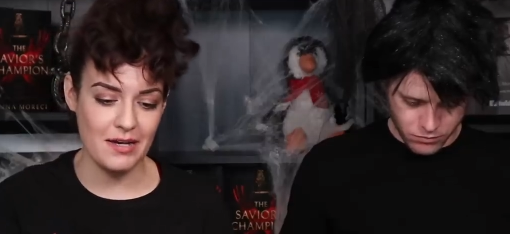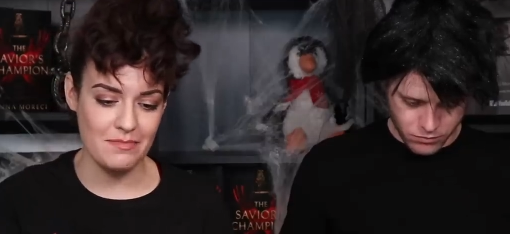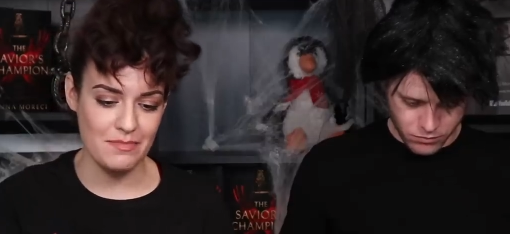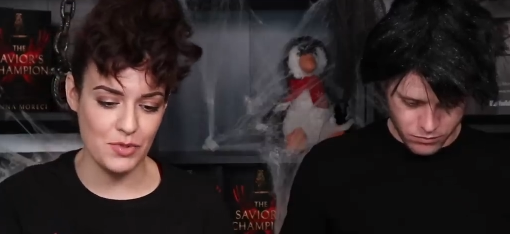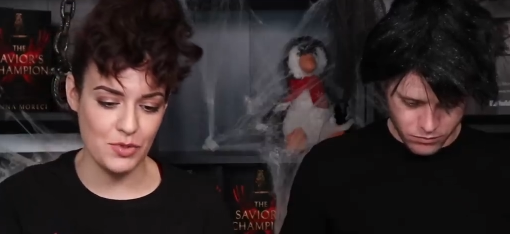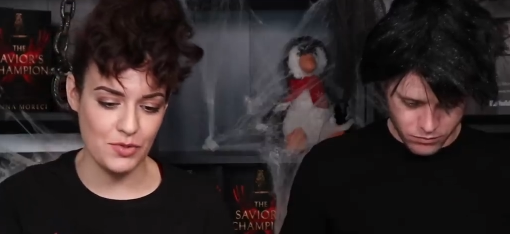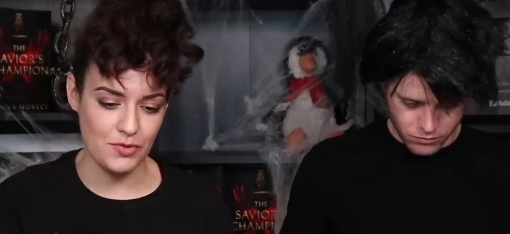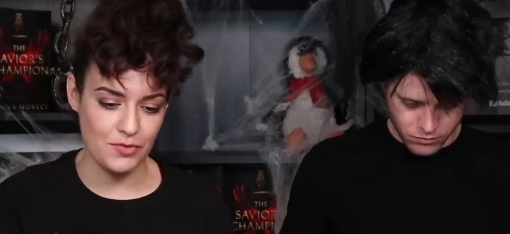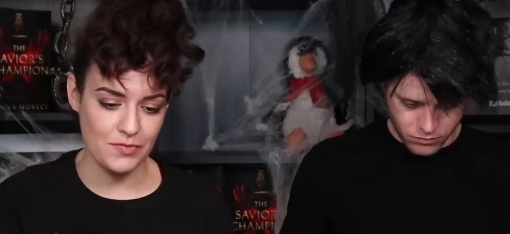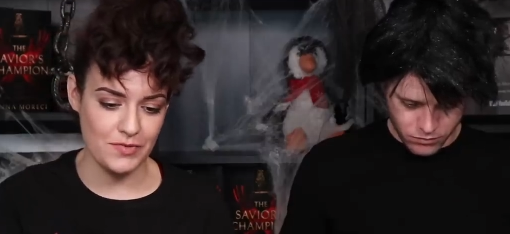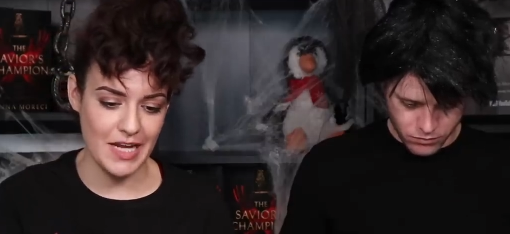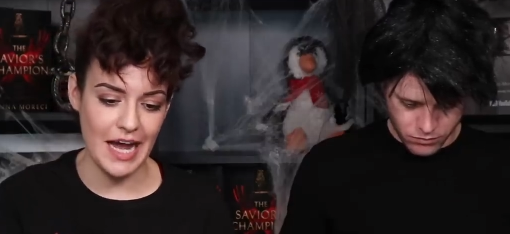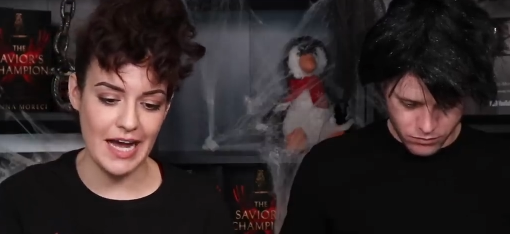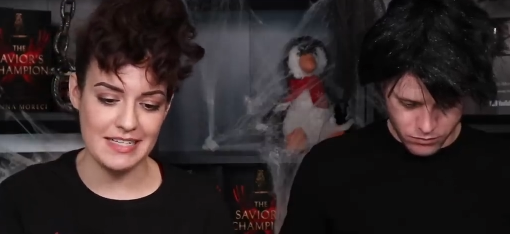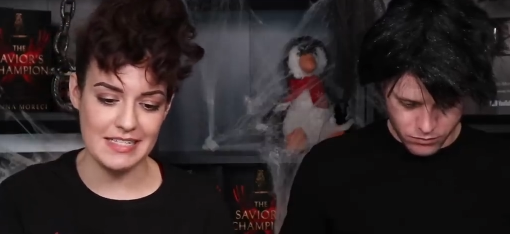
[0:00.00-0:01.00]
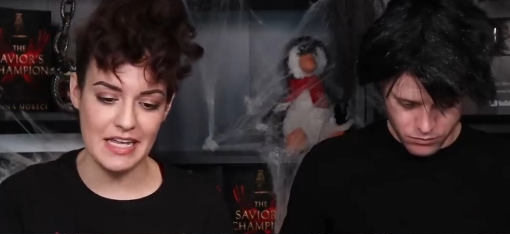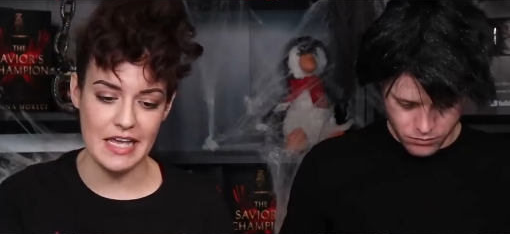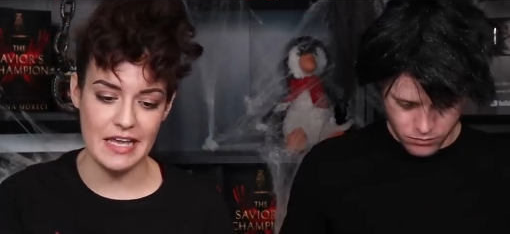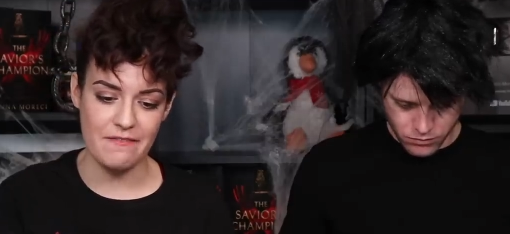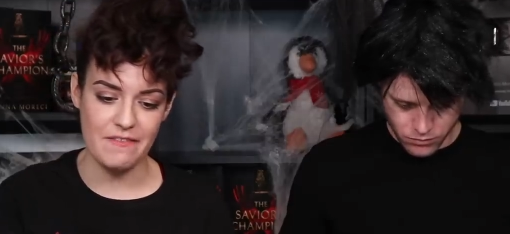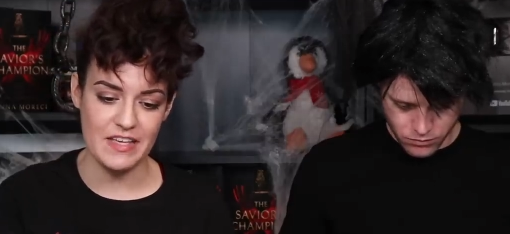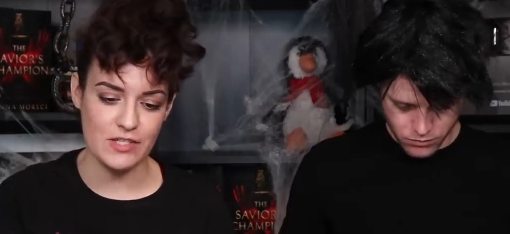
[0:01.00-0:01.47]
Speaker 1: unmoved, as
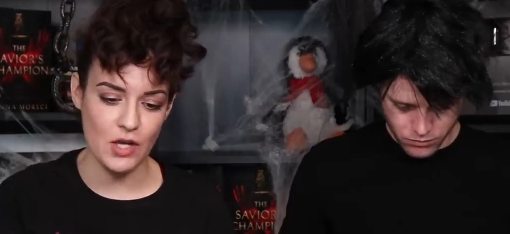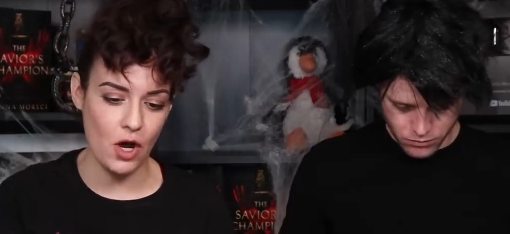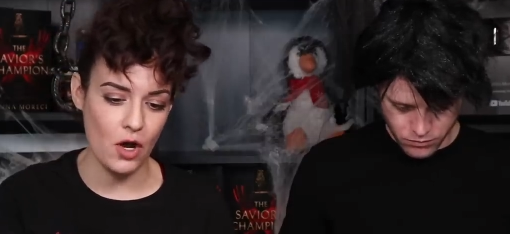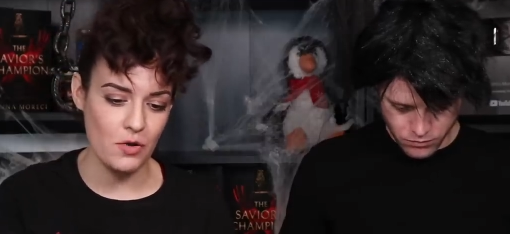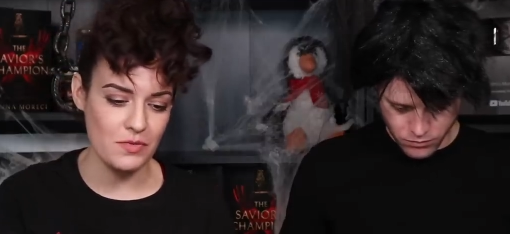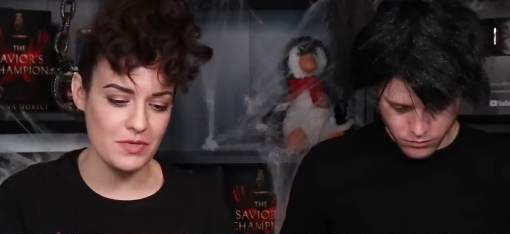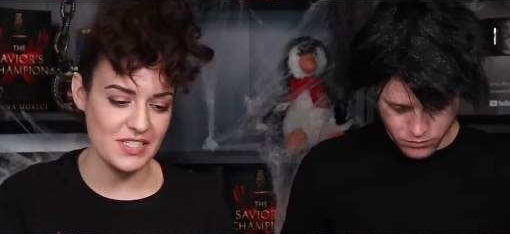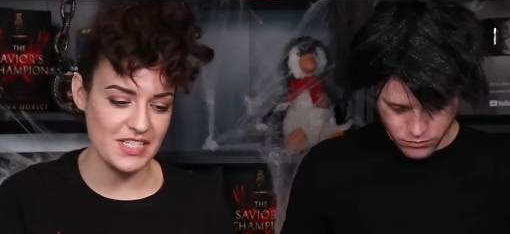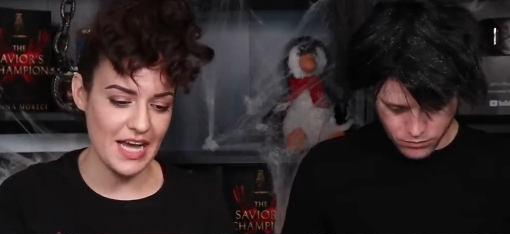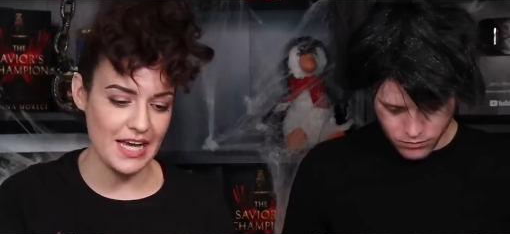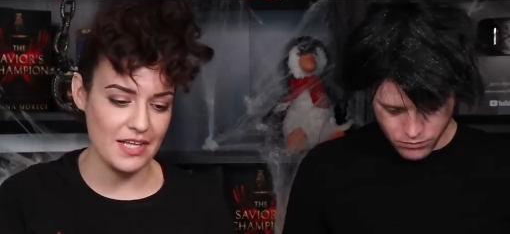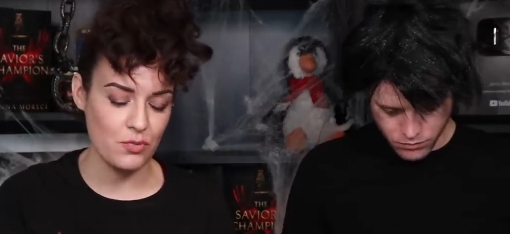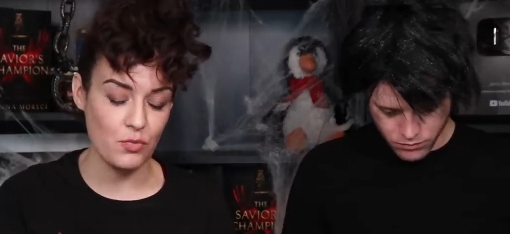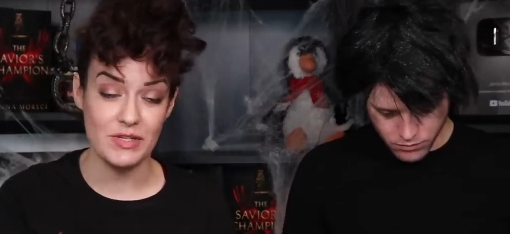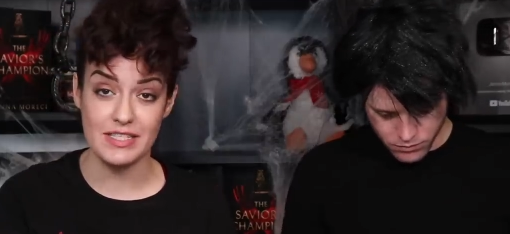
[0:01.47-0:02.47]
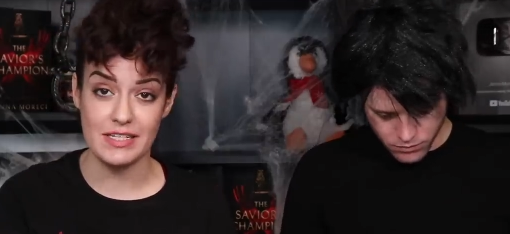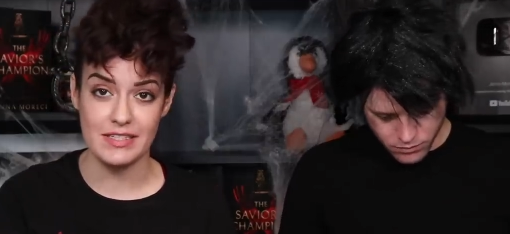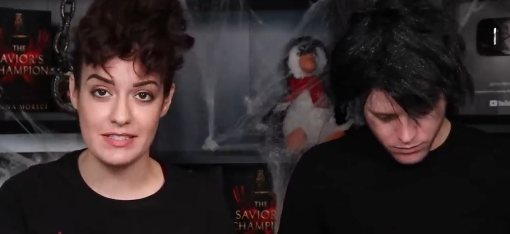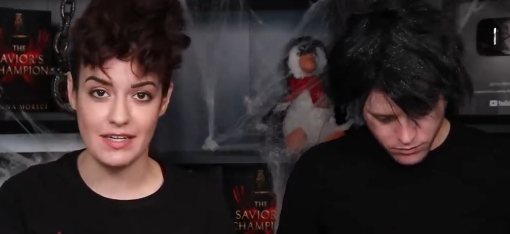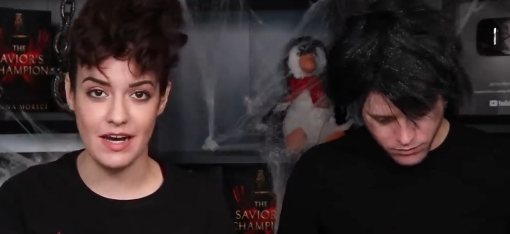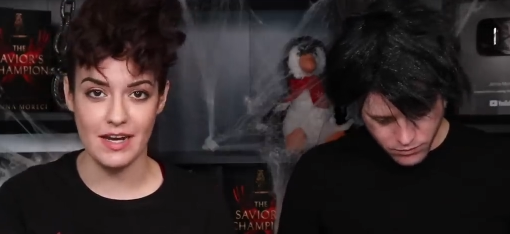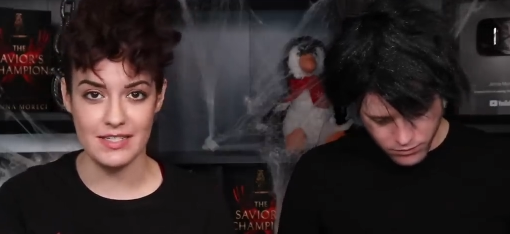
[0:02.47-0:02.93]
if his own death was
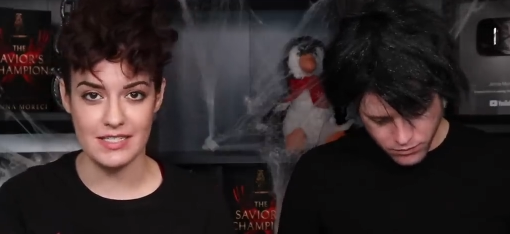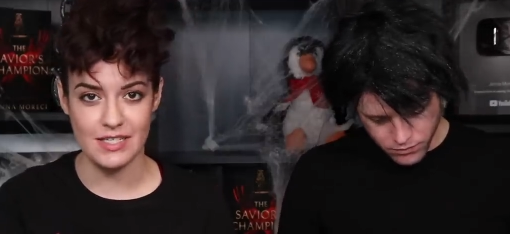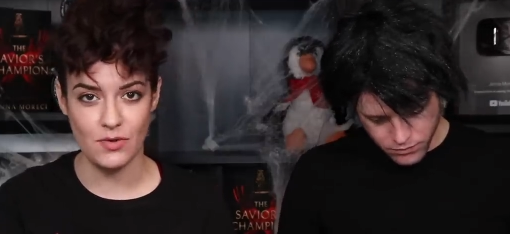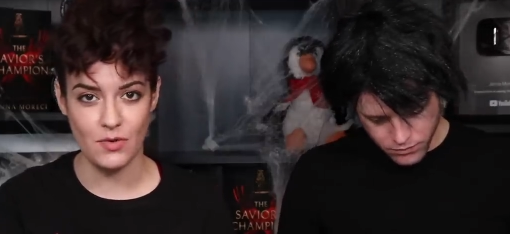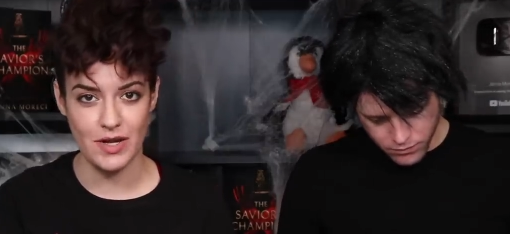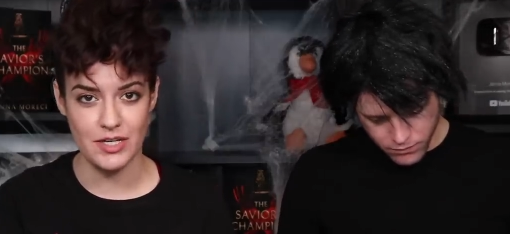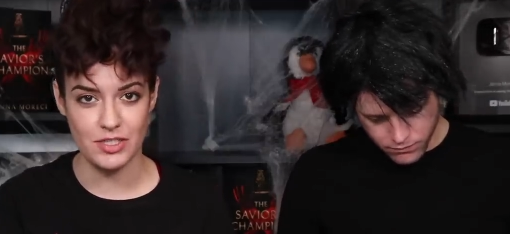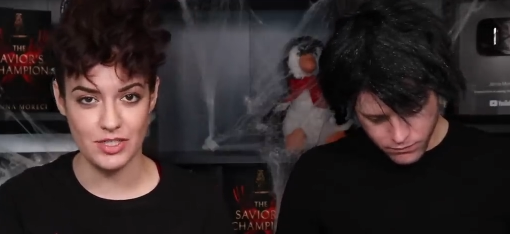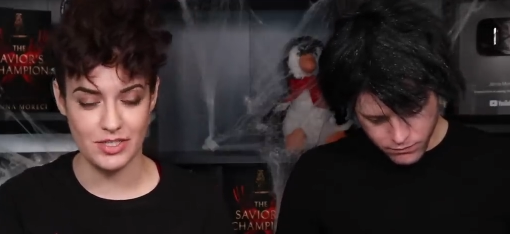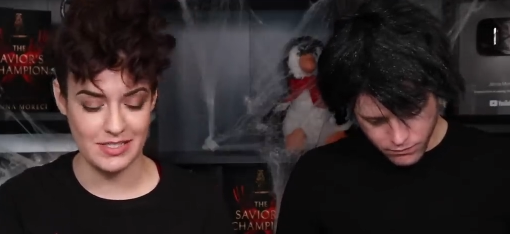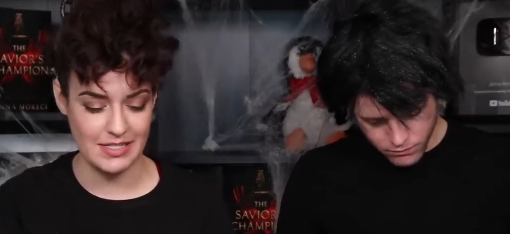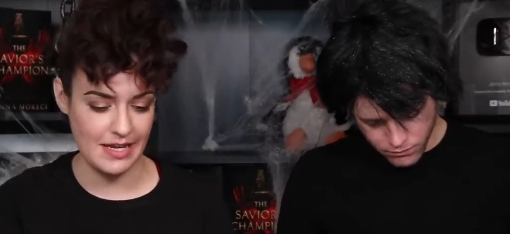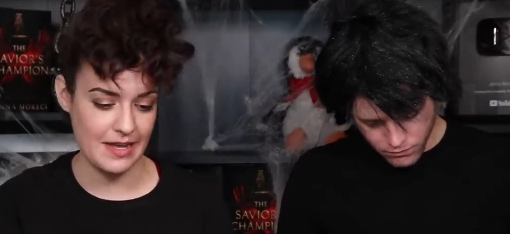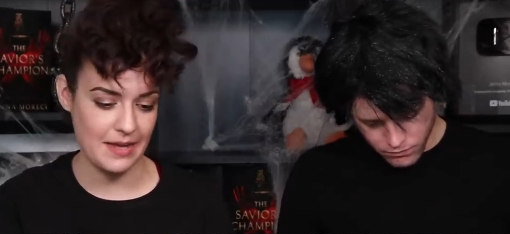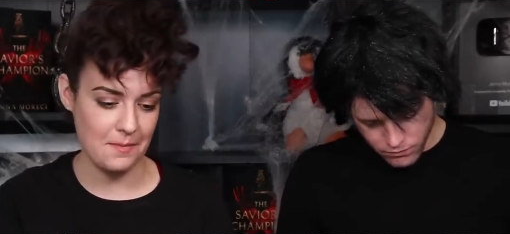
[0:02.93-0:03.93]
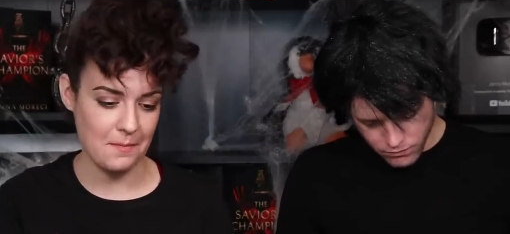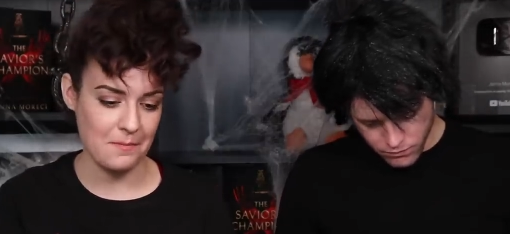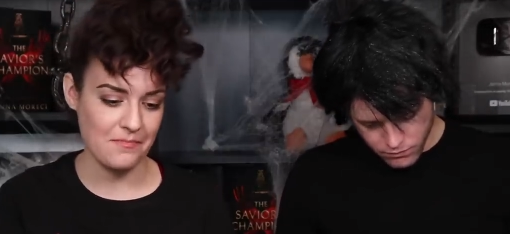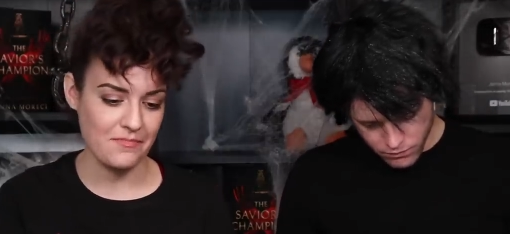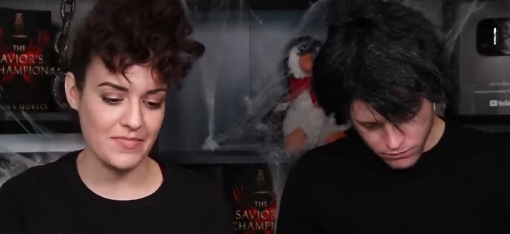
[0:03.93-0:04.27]
inconsequential to him,